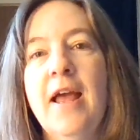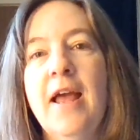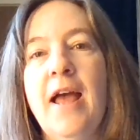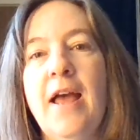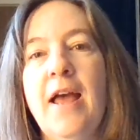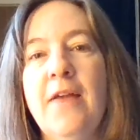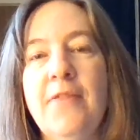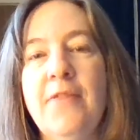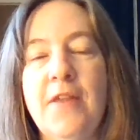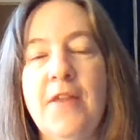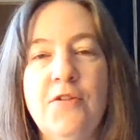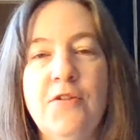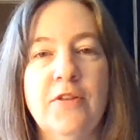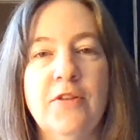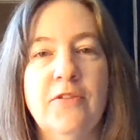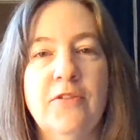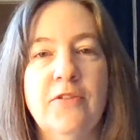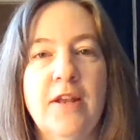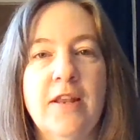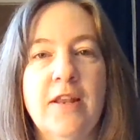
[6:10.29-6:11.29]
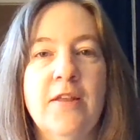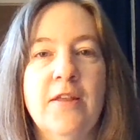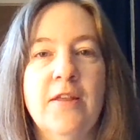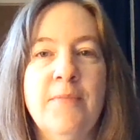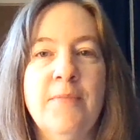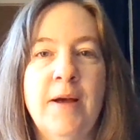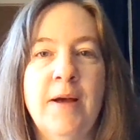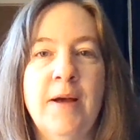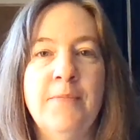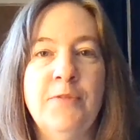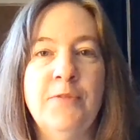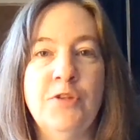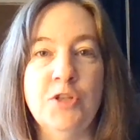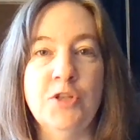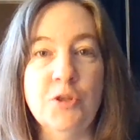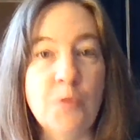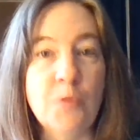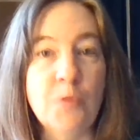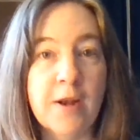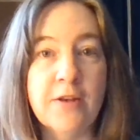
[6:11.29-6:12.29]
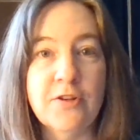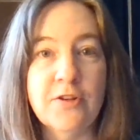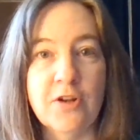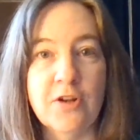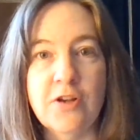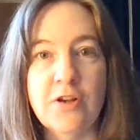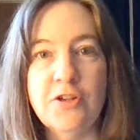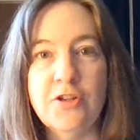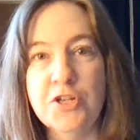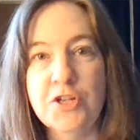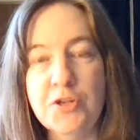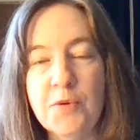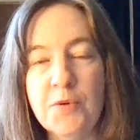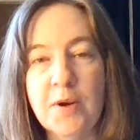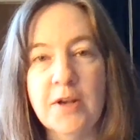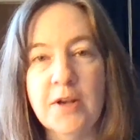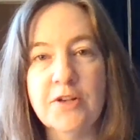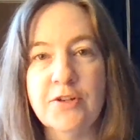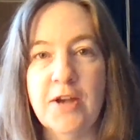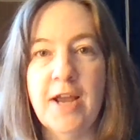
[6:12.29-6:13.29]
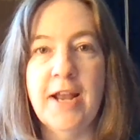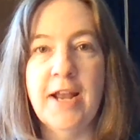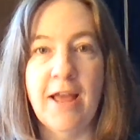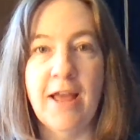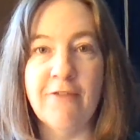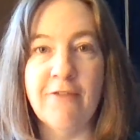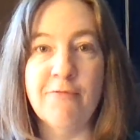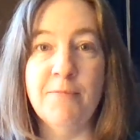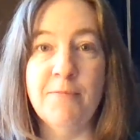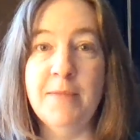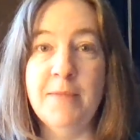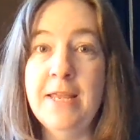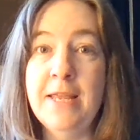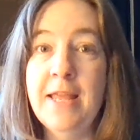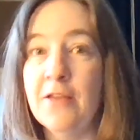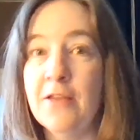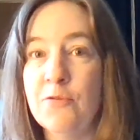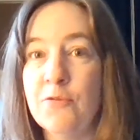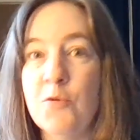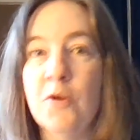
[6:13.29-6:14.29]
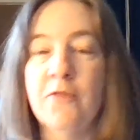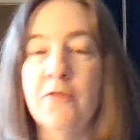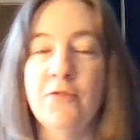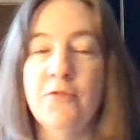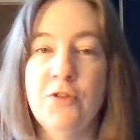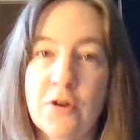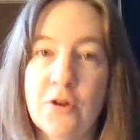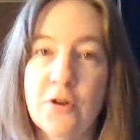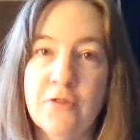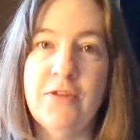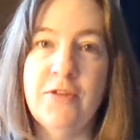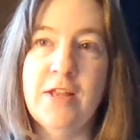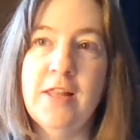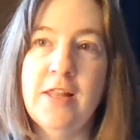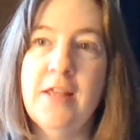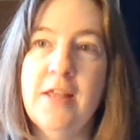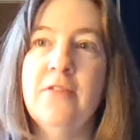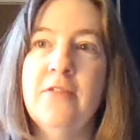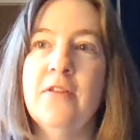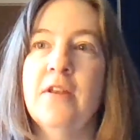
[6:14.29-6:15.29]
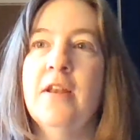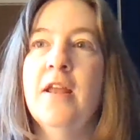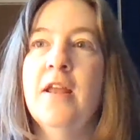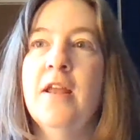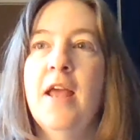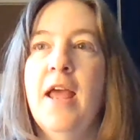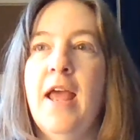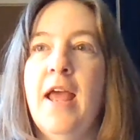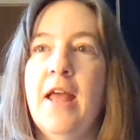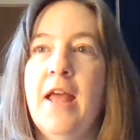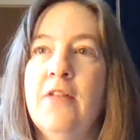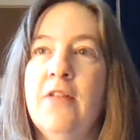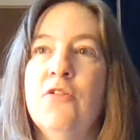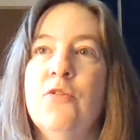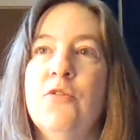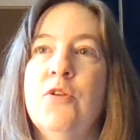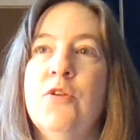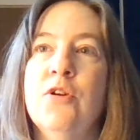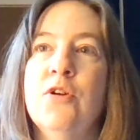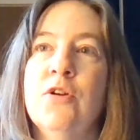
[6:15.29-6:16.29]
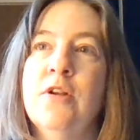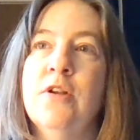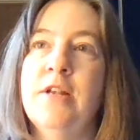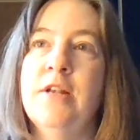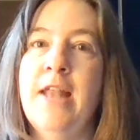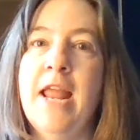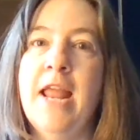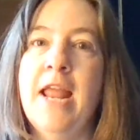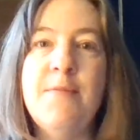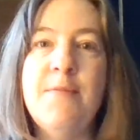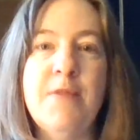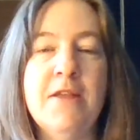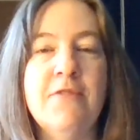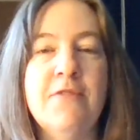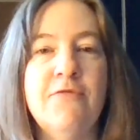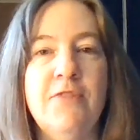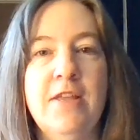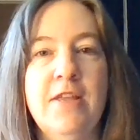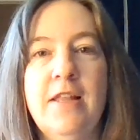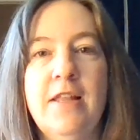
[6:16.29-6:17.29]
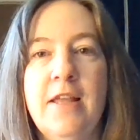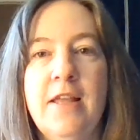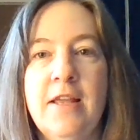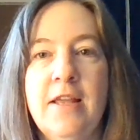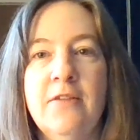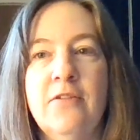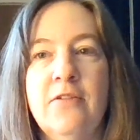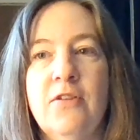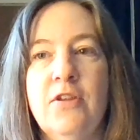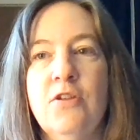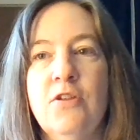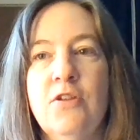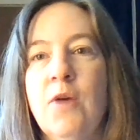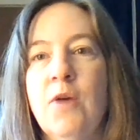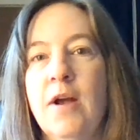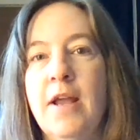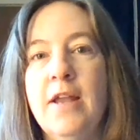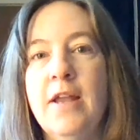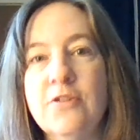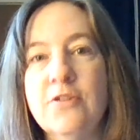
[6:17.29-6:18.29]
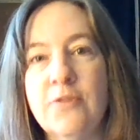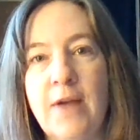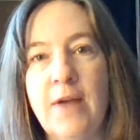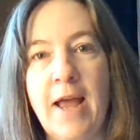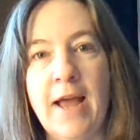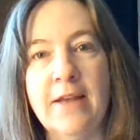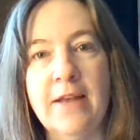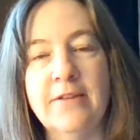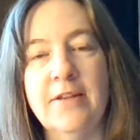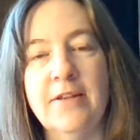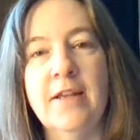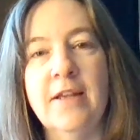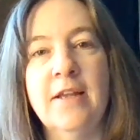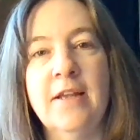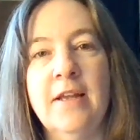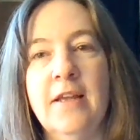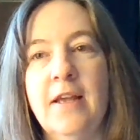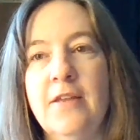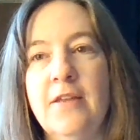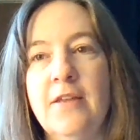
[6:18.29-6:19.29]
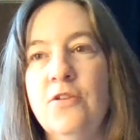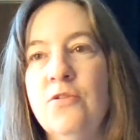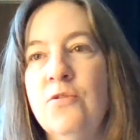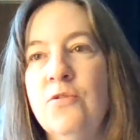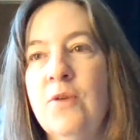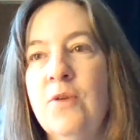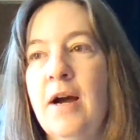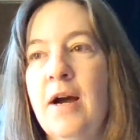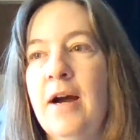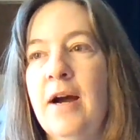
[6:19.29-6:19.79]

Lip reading: And then you can say to them, do you want to turn? Do you want to try and have me guess one of your feelings? And so you're naming feelings, you are interacting, you're